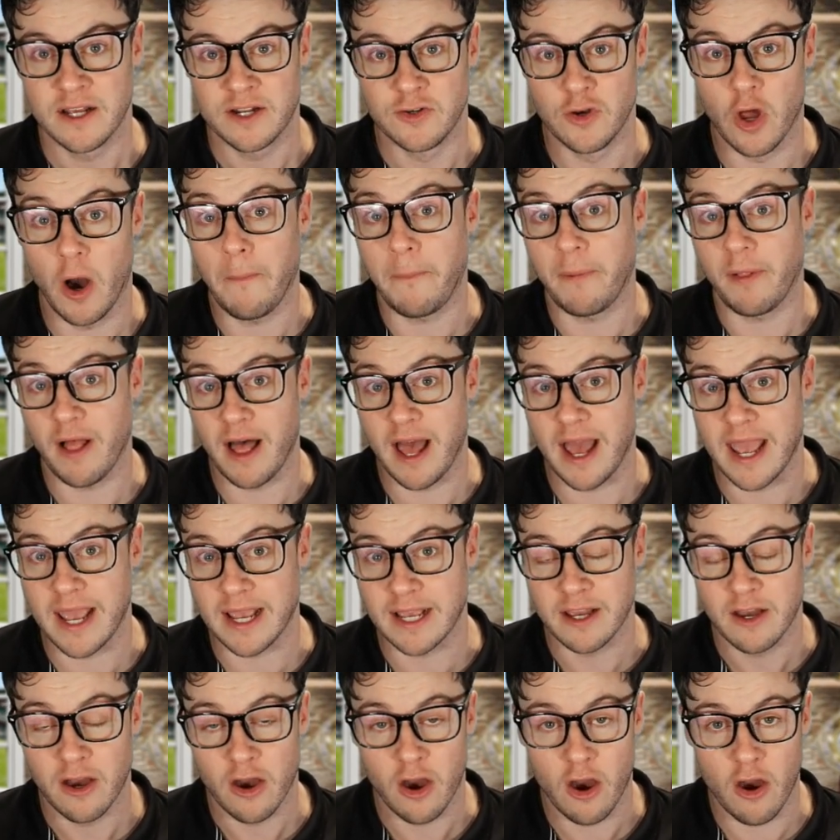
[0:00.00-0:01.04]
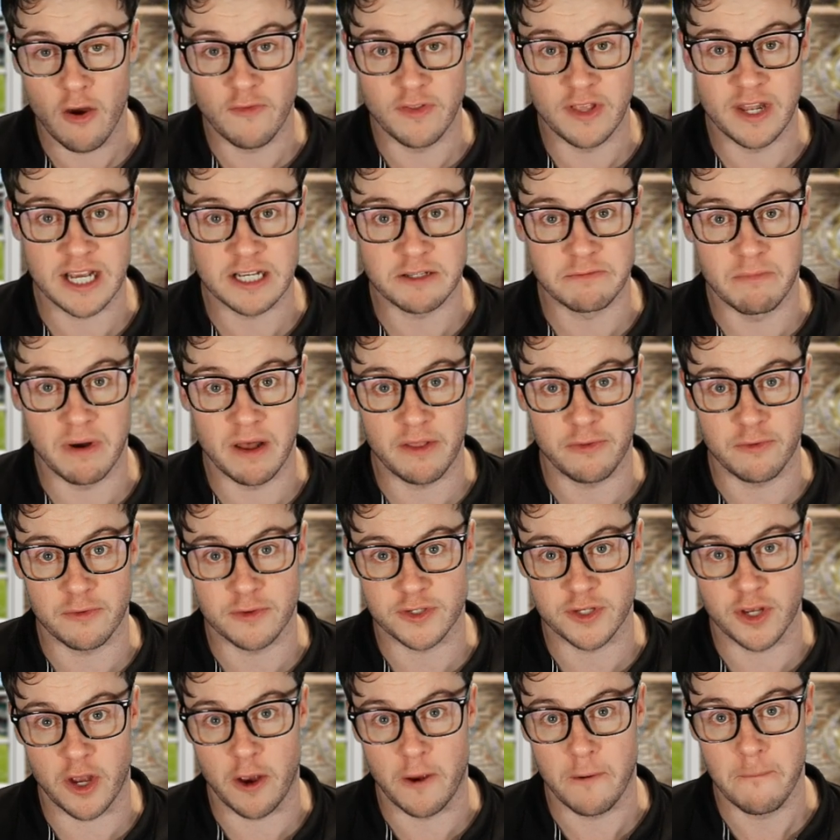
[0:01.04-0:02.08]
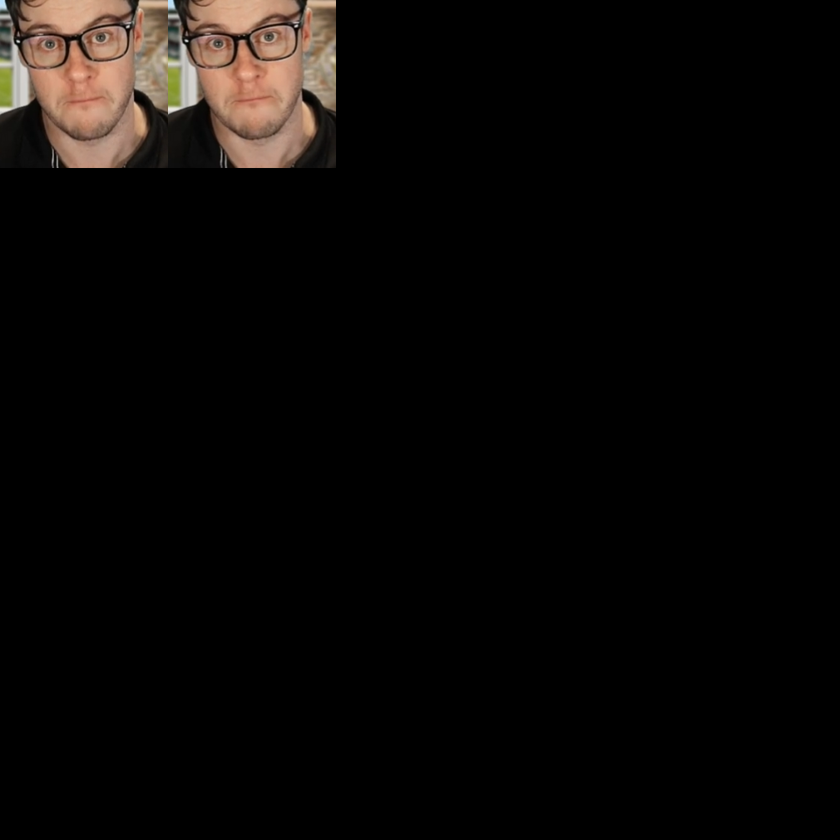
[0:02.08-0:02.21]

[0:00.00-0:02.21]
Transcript: not playing over the next month or so.